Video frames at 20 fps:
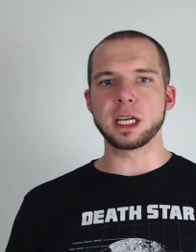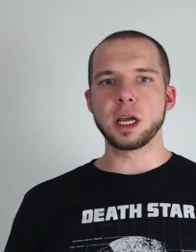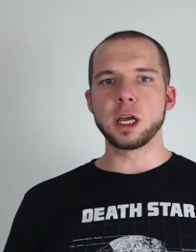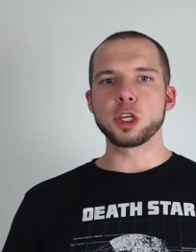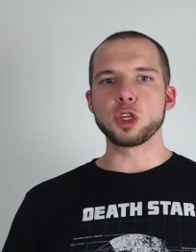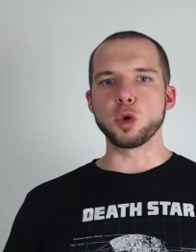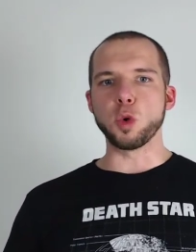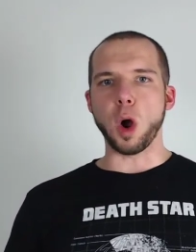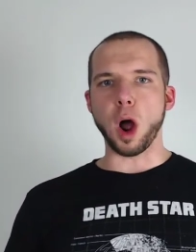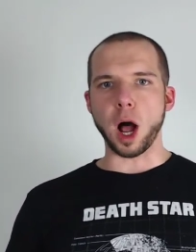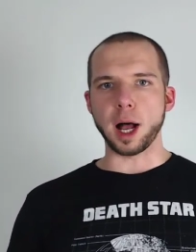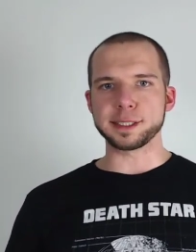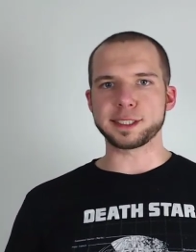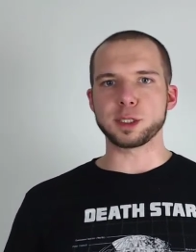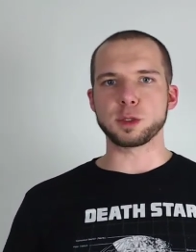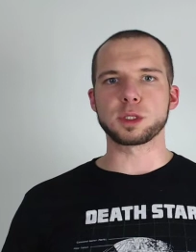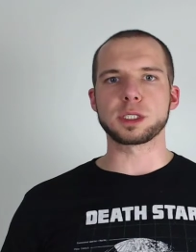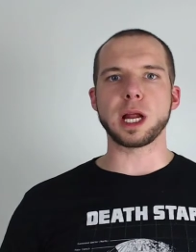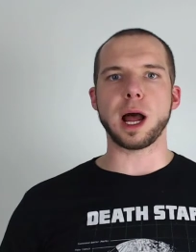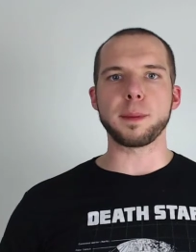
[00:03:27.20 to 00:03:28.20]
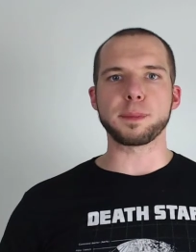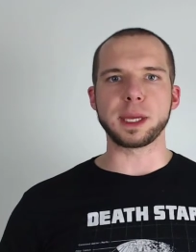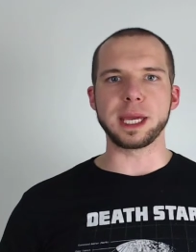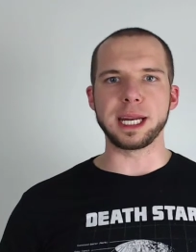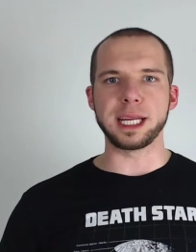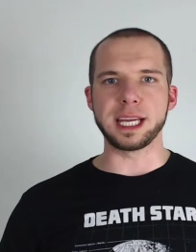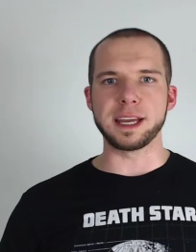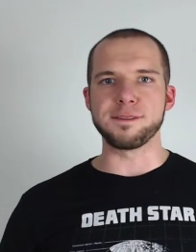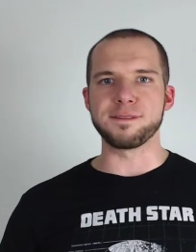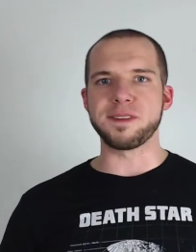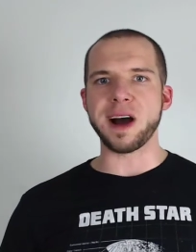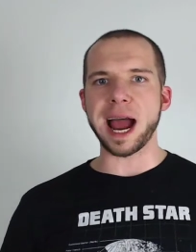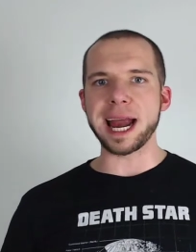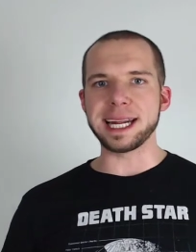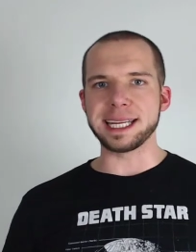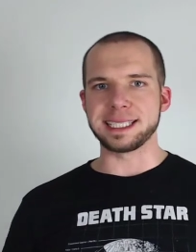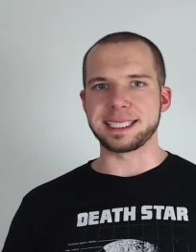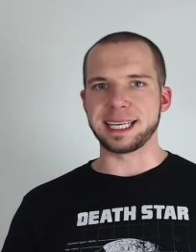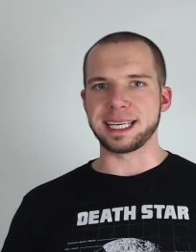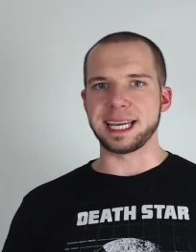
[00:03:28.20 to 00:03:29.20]
you also stop getting
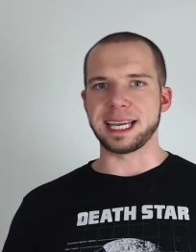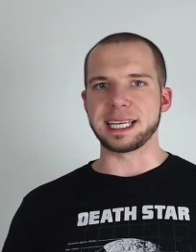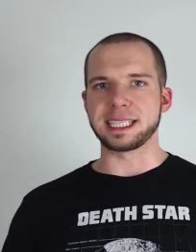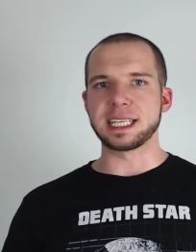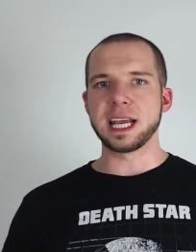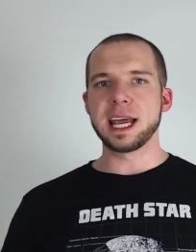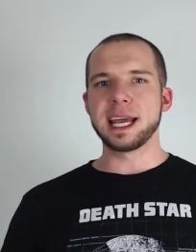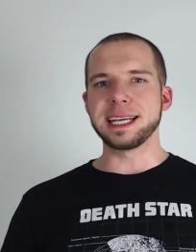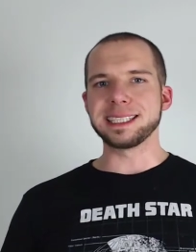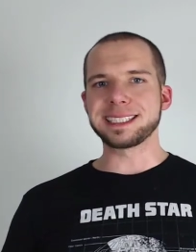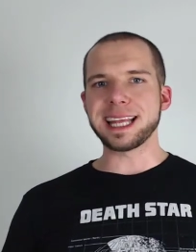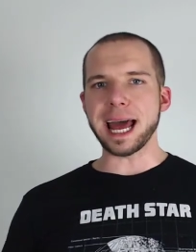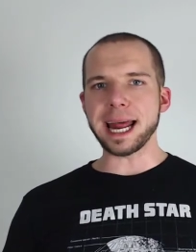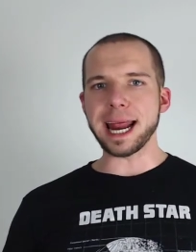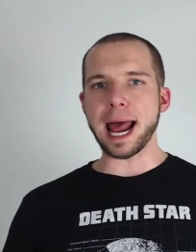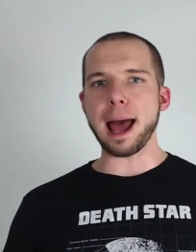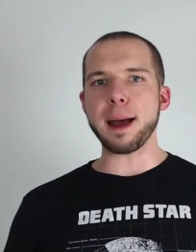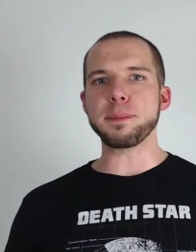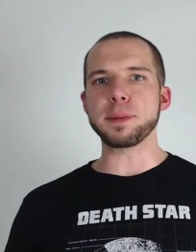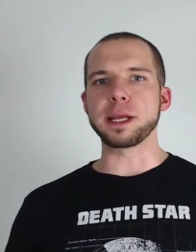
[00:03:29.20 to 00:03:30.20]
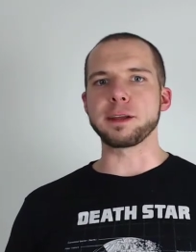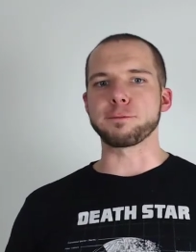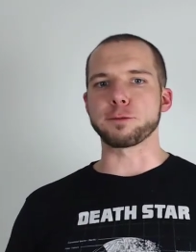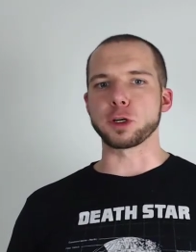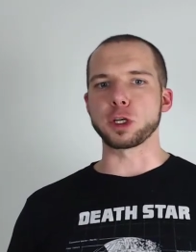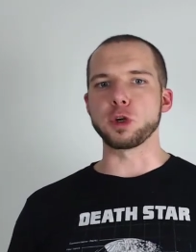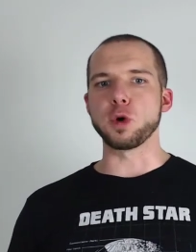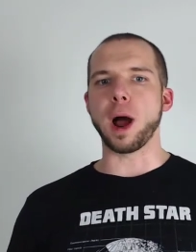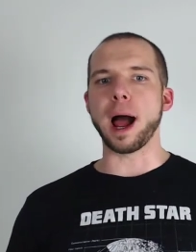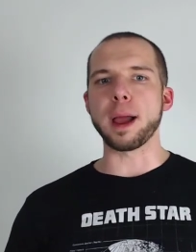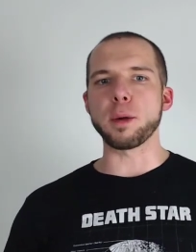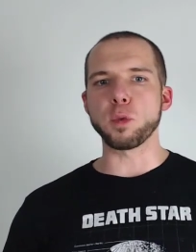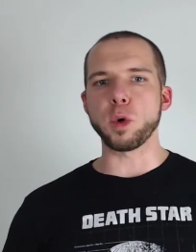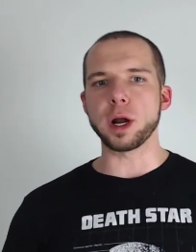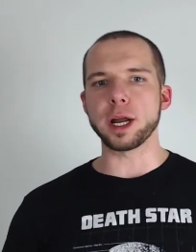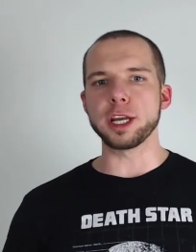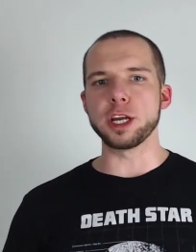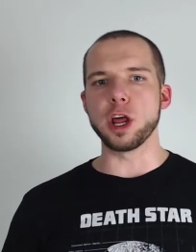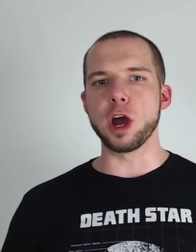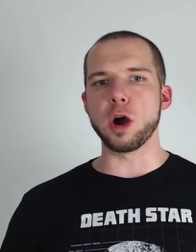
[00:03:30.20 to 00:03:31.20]
invited to gigs? Is that happening for you? I
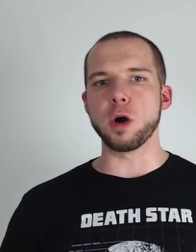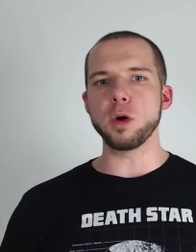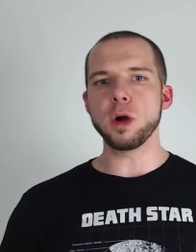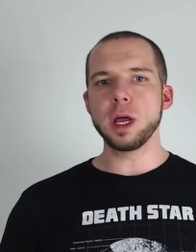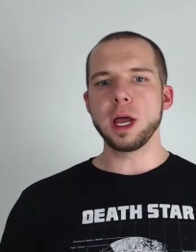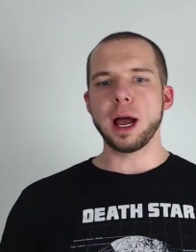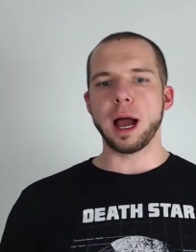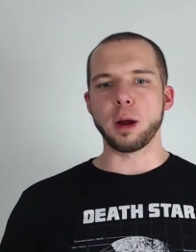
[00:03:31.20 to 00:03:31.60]
want to know.